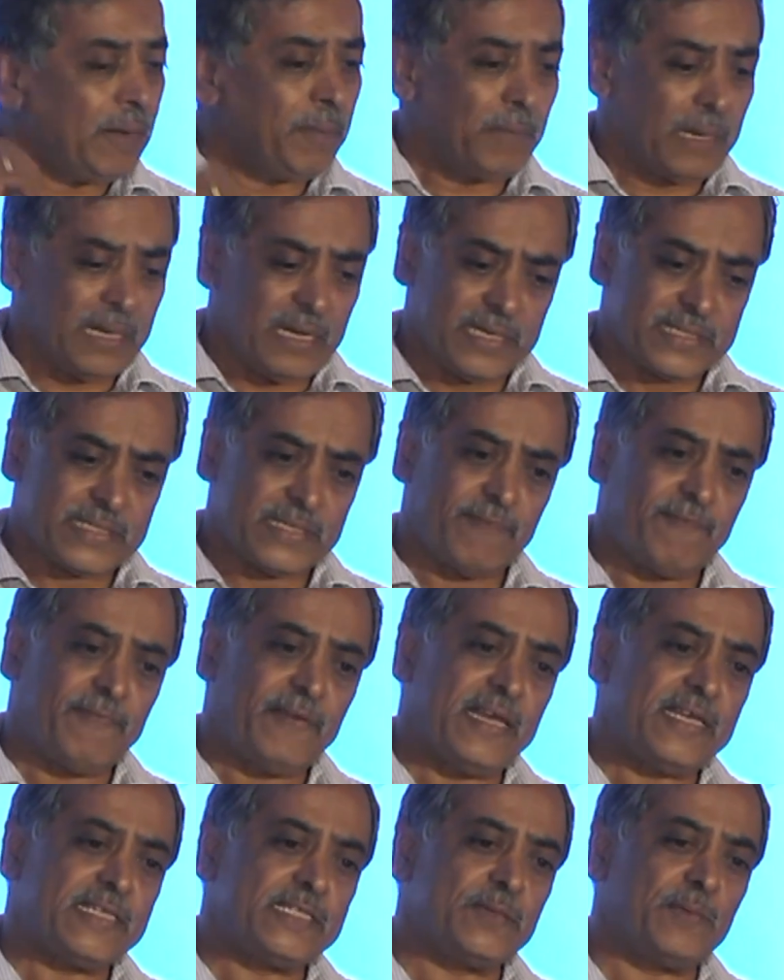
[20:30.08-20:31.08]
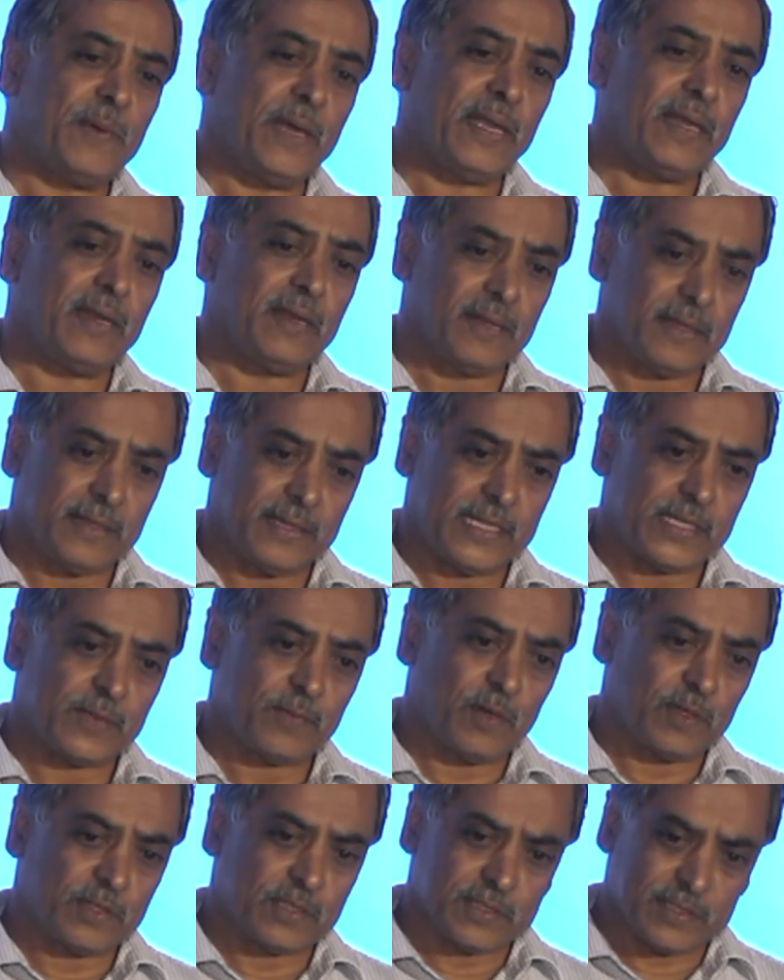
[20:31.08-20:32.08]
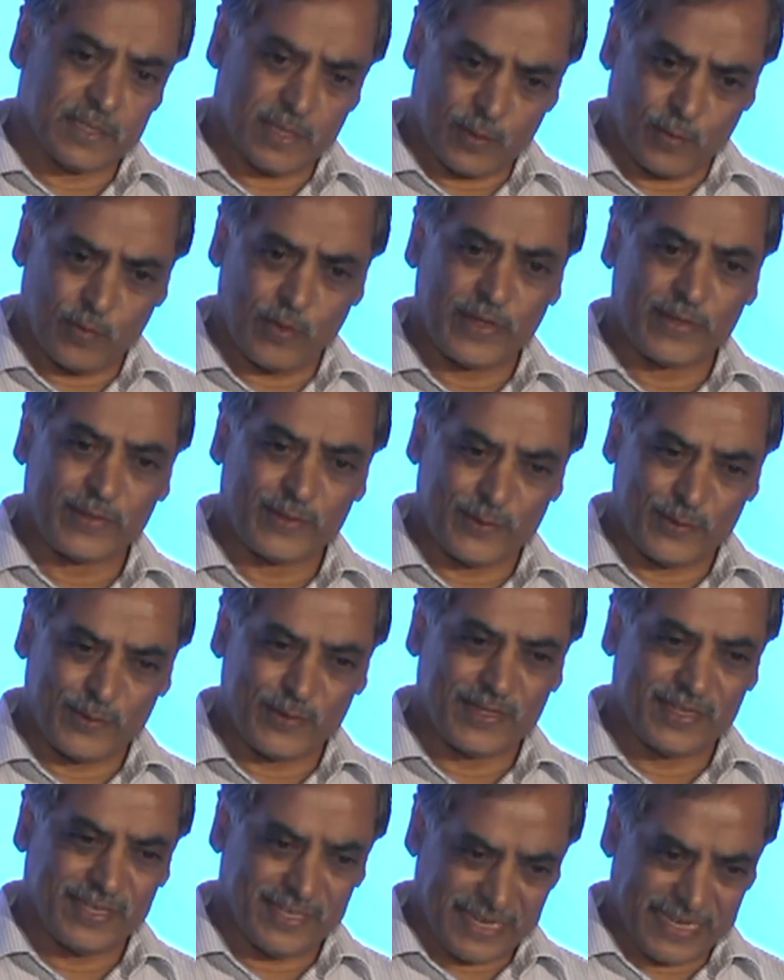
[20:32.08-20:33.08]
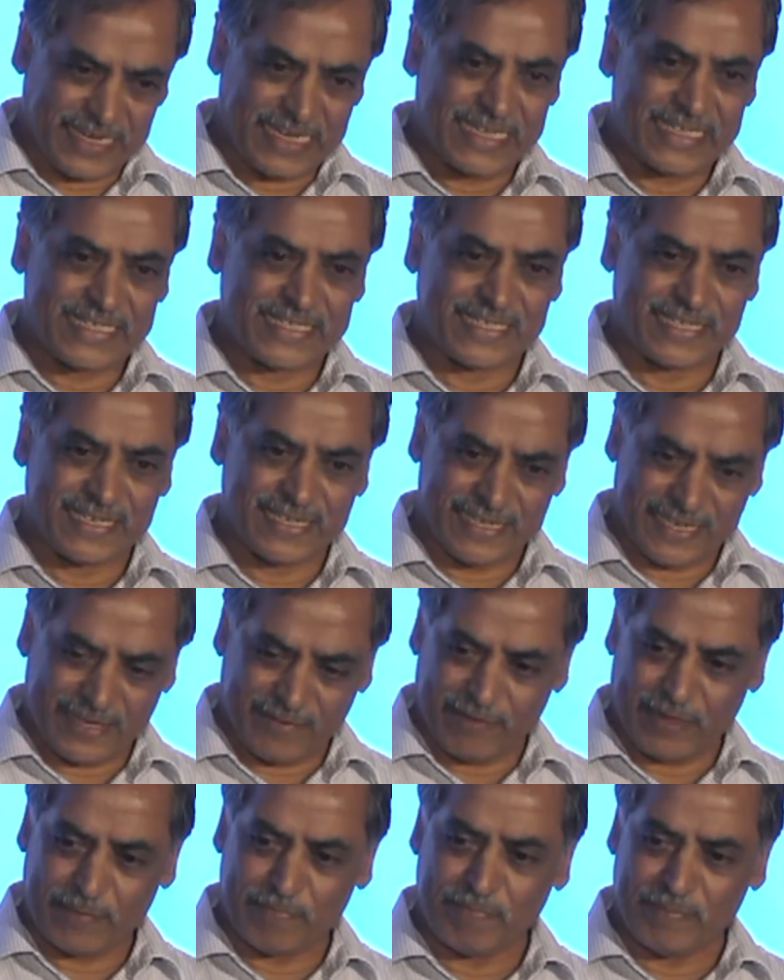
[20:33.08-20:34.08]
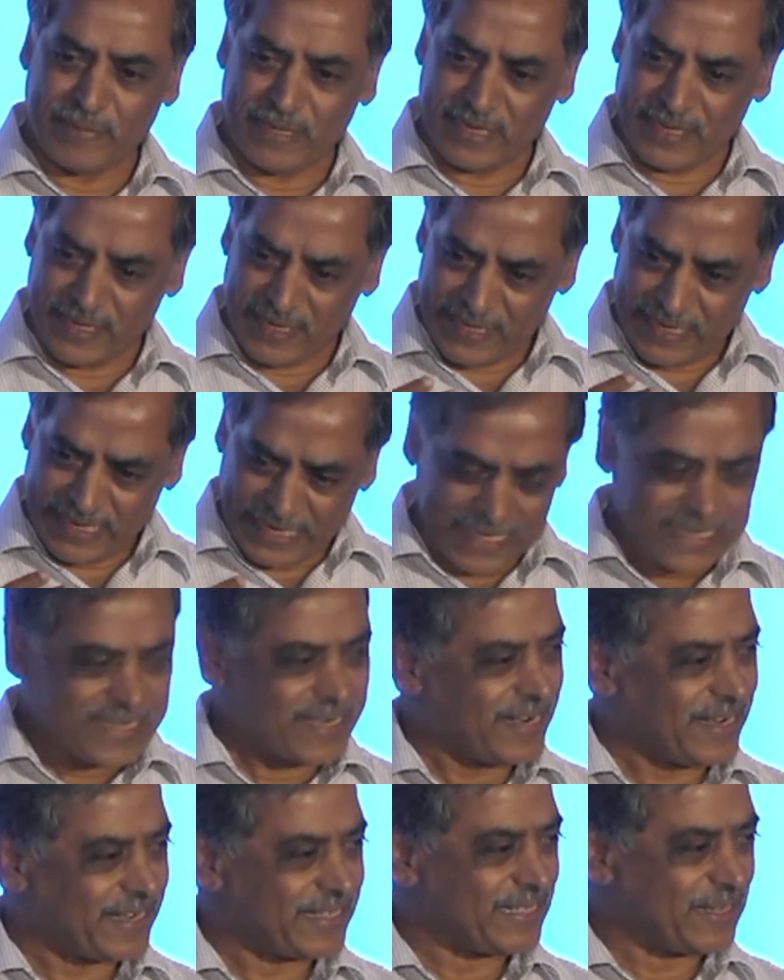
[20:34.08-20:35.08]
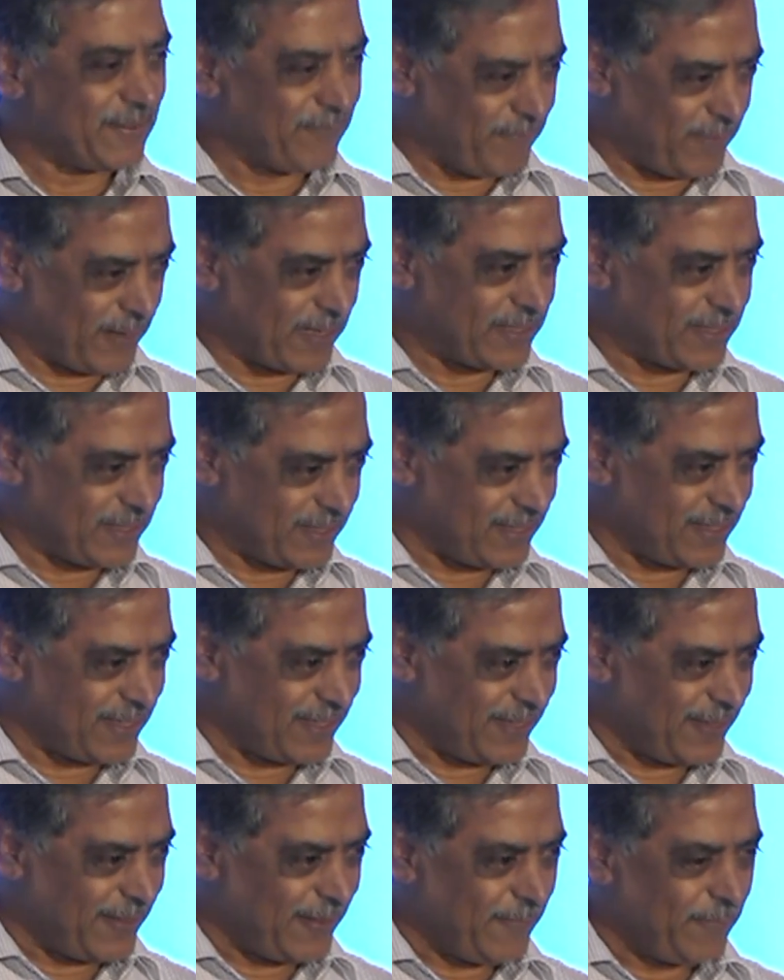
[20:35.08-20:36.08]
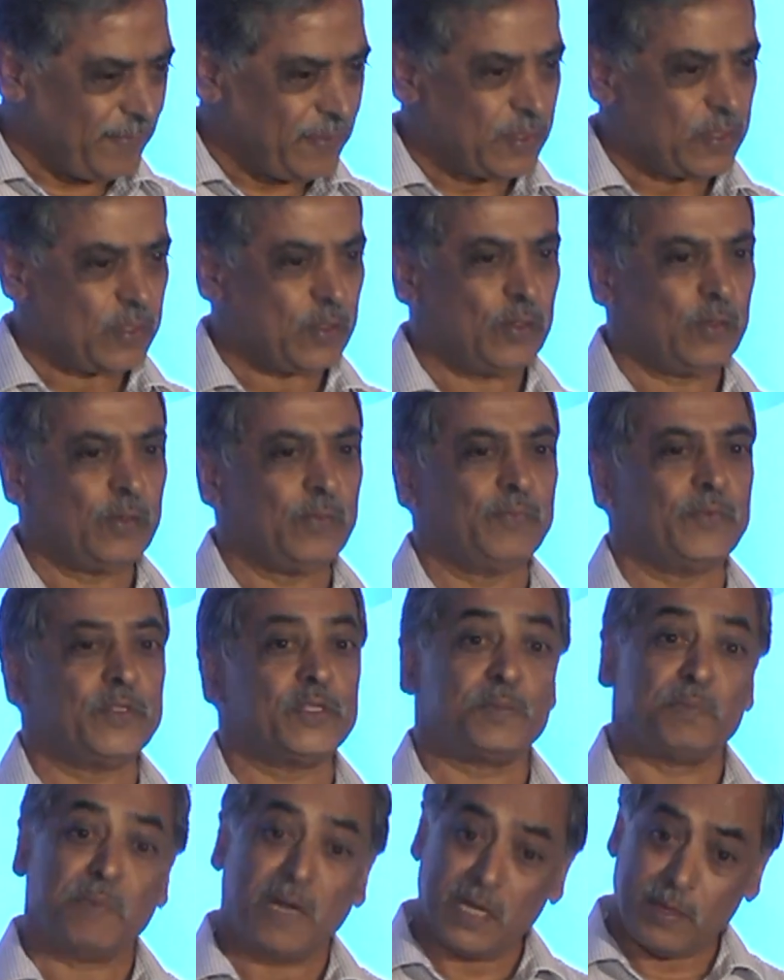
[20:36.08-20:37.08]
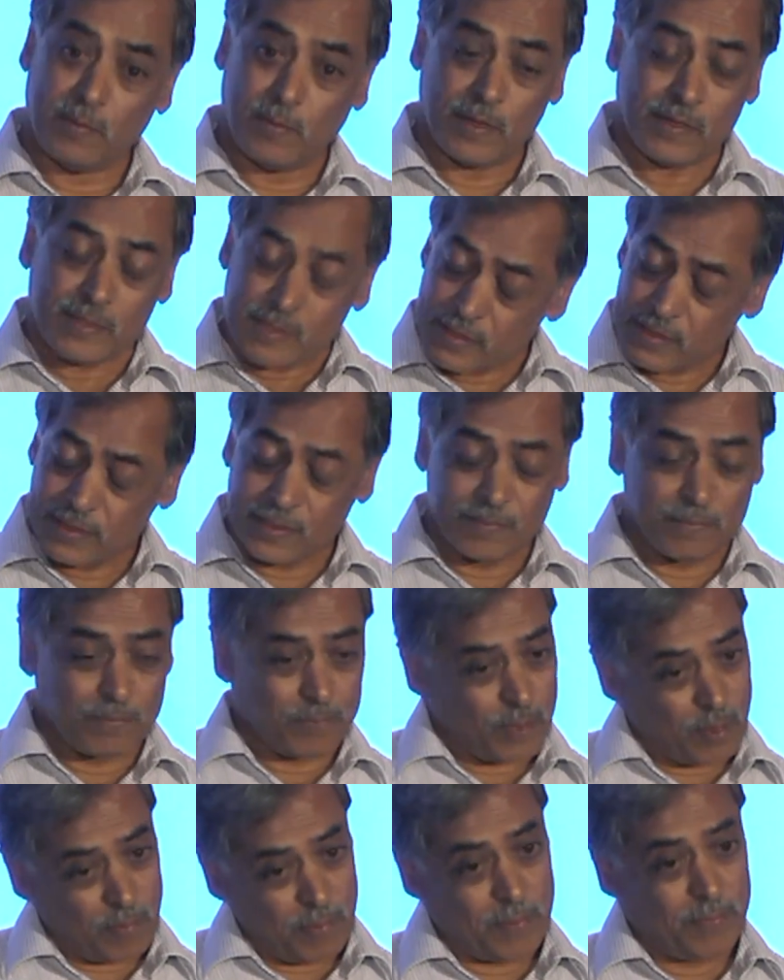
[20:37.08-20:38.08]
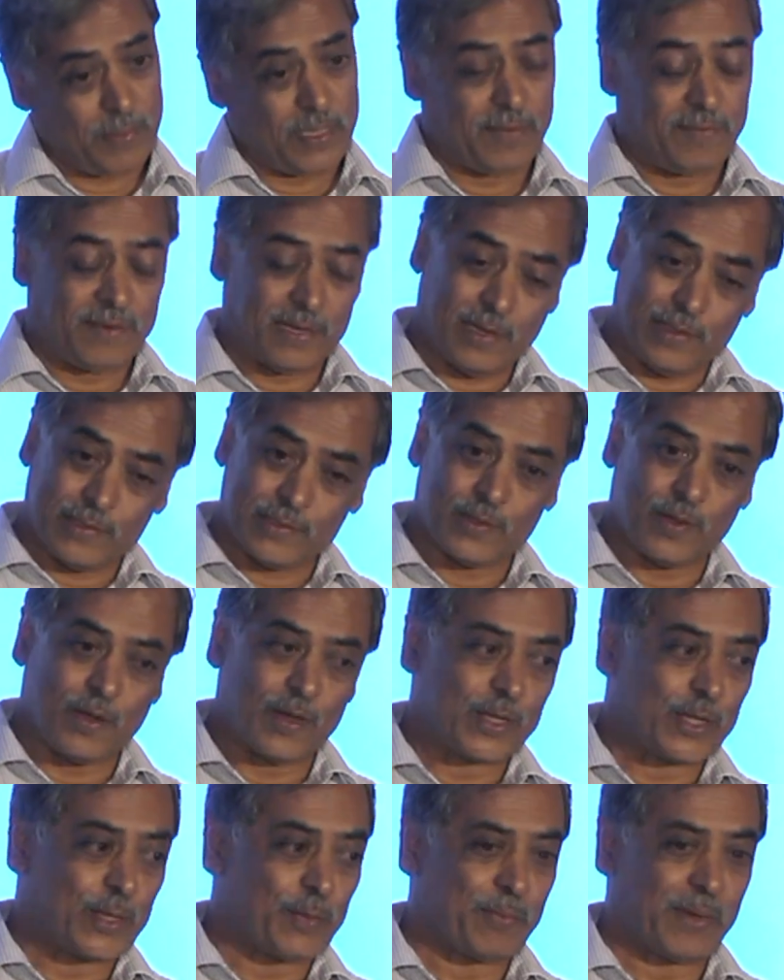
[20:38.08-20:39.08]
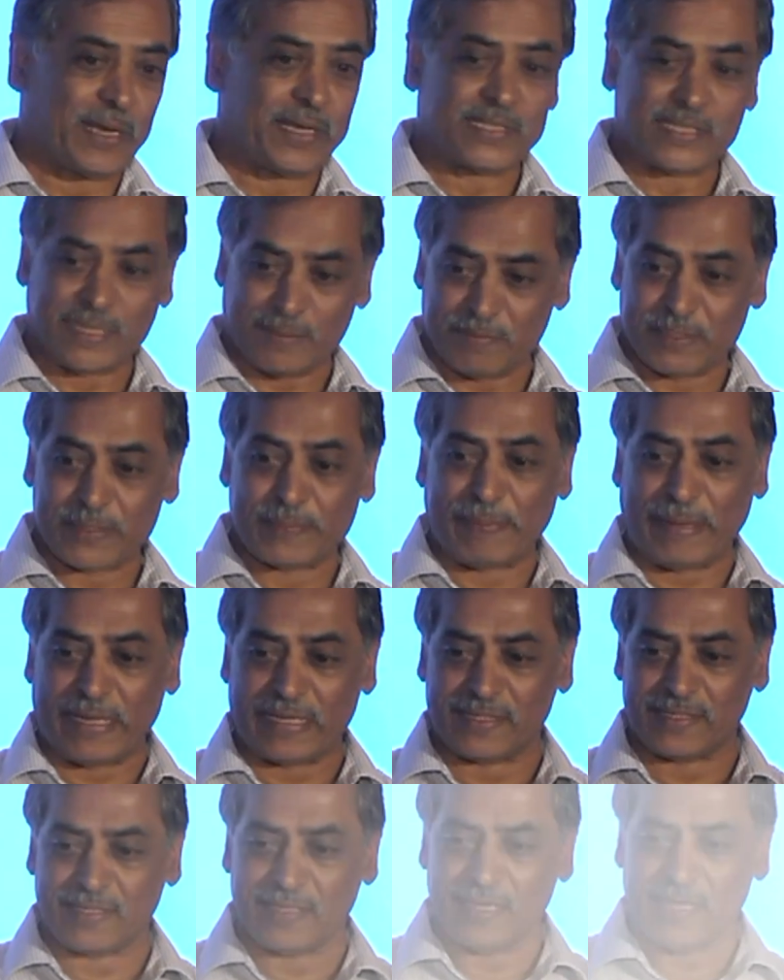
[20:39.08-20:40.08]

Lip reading: but it's a phase when these watches are going through the initial development introduction phase. So smartwatches probably will also occupy some space.